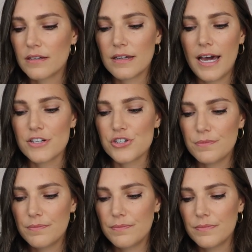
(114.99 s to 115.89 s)
gosh,
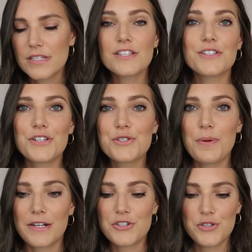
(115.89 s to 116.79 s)
this is gonna
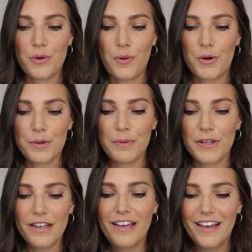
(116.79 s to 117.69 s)
swatch so
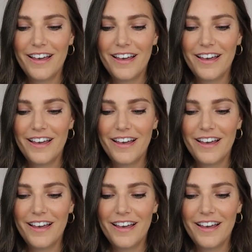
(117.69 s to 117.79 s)
horribly.